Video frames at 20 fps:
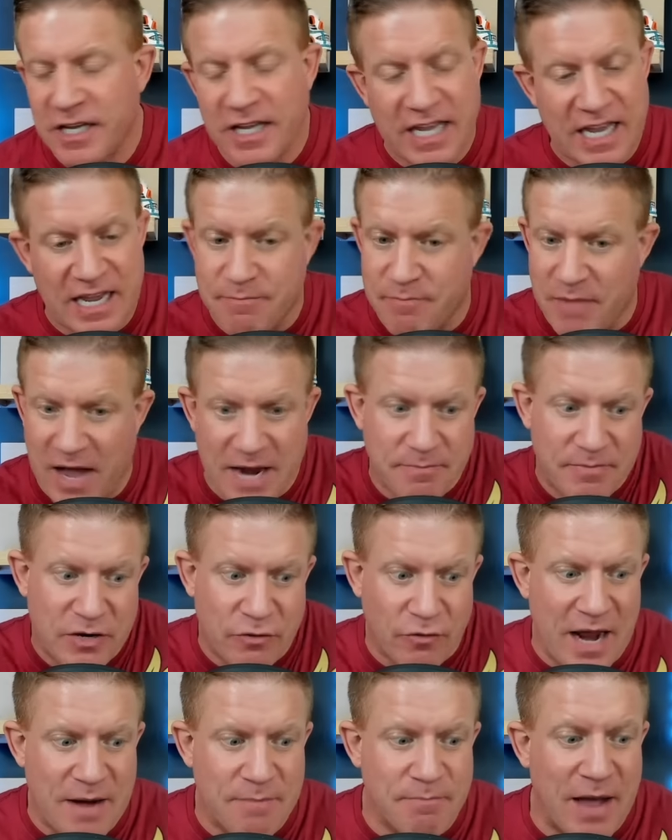He might be
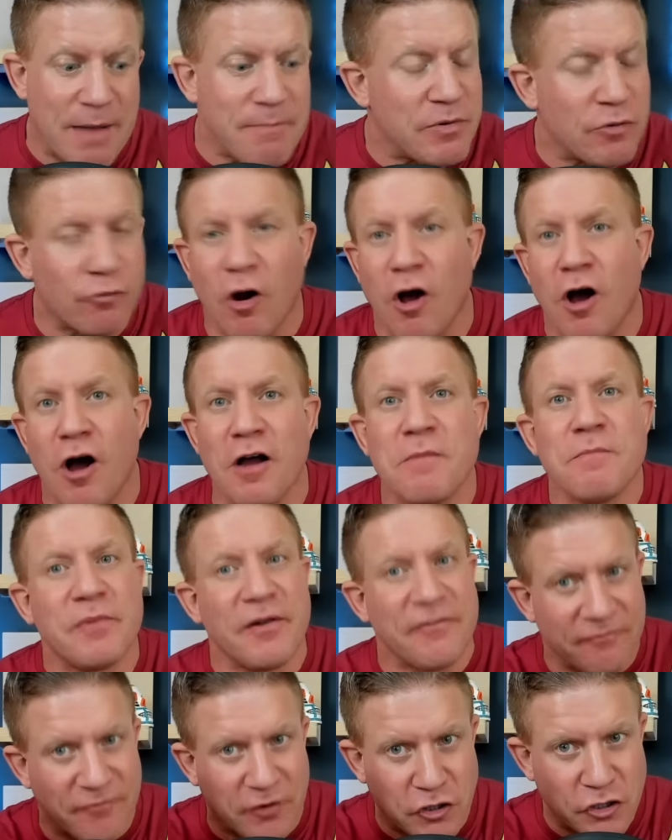right, might be wrong,
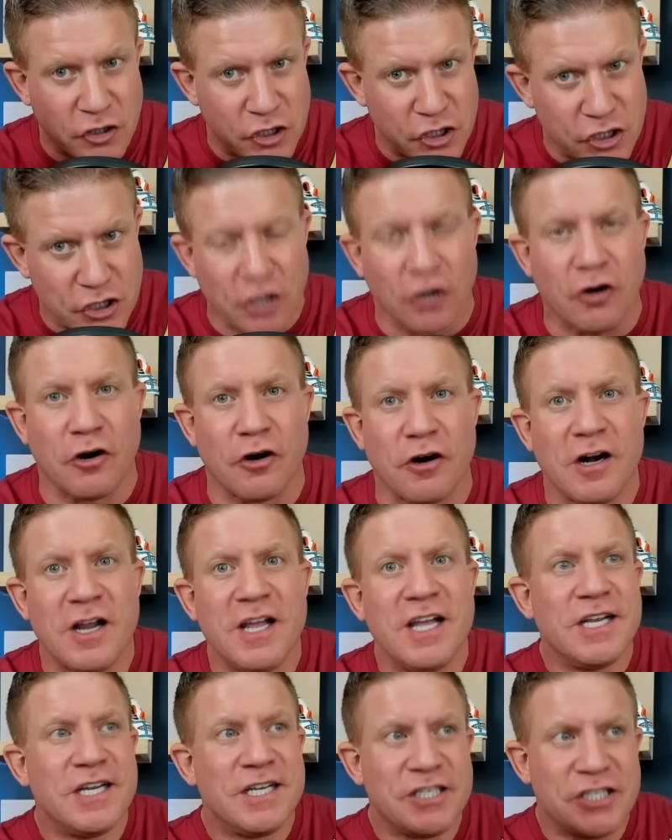but for sure
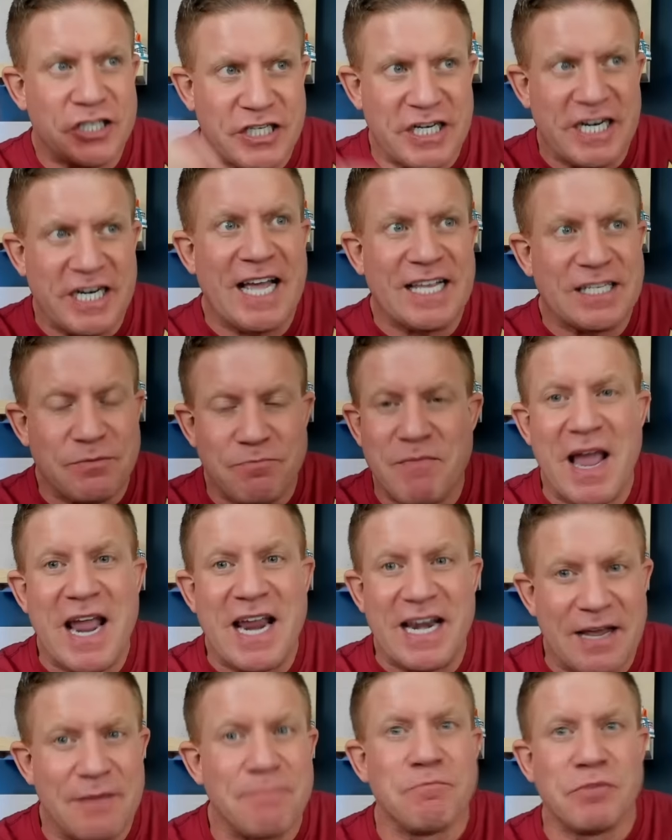she has
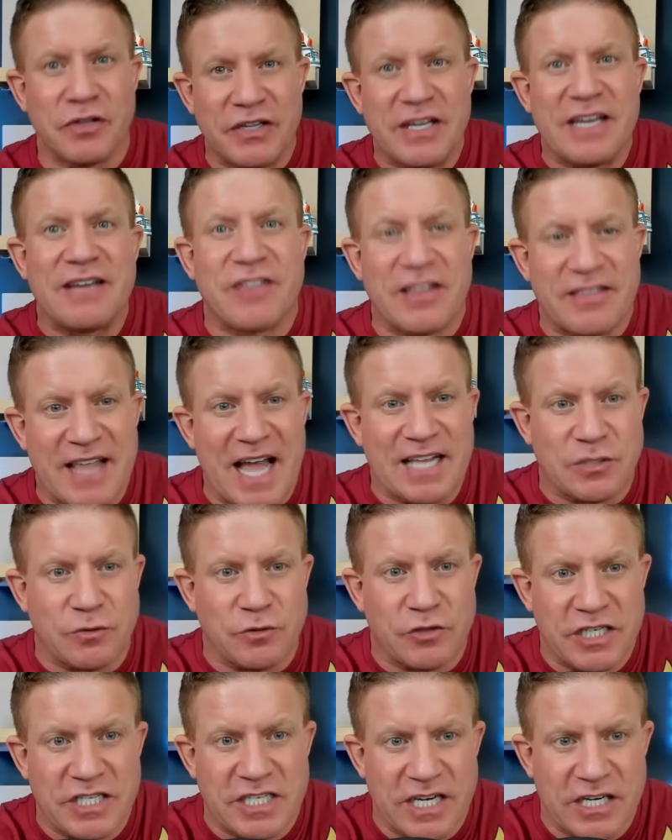made him believe that that's
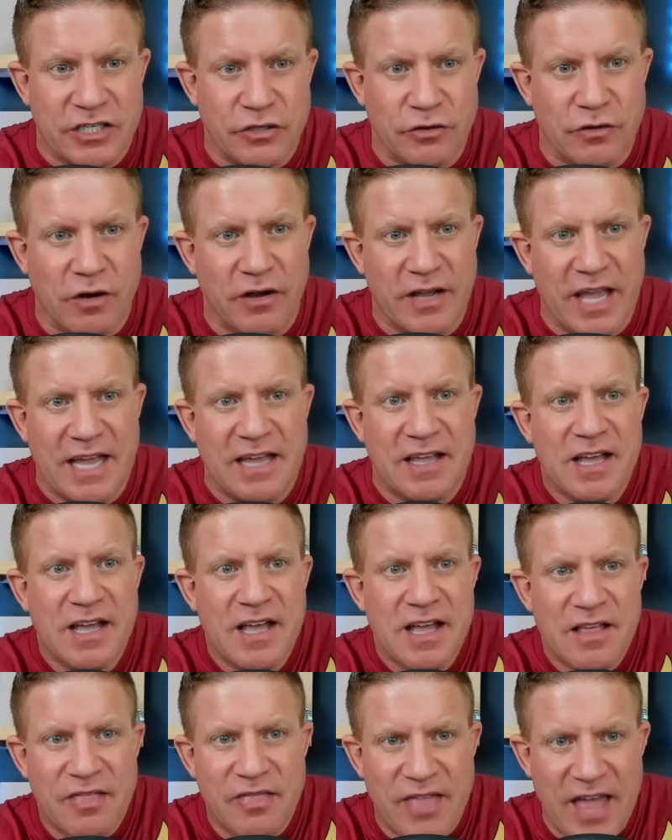what she's into. Okay,
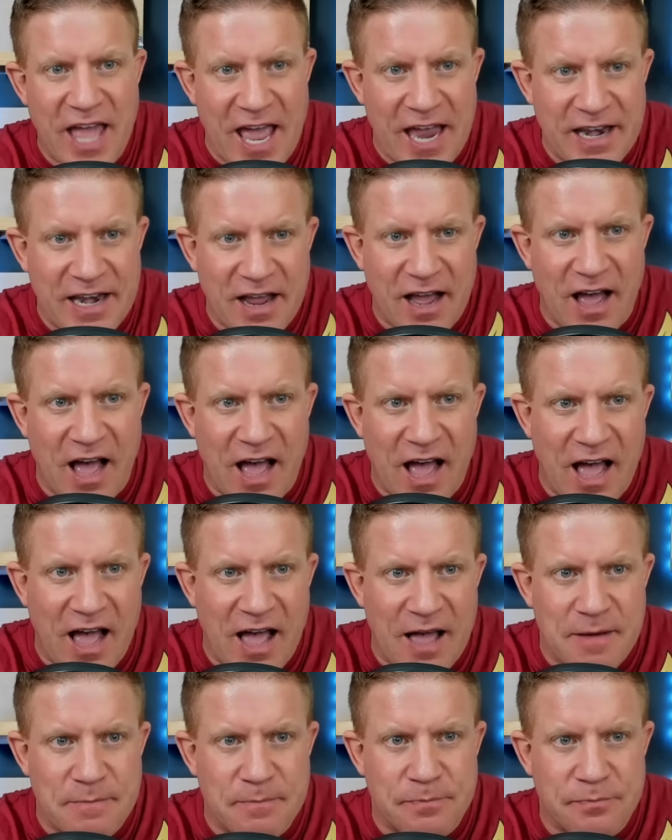then
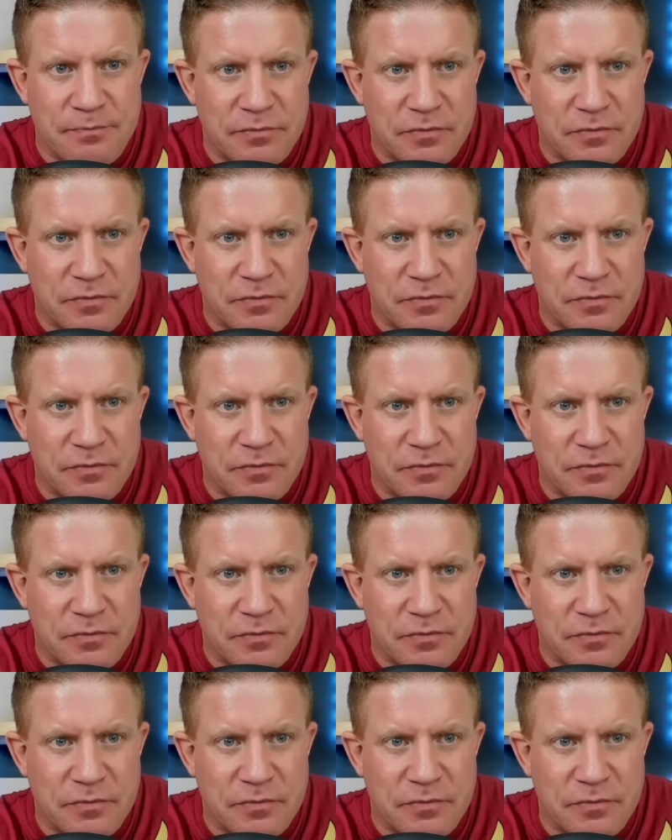um,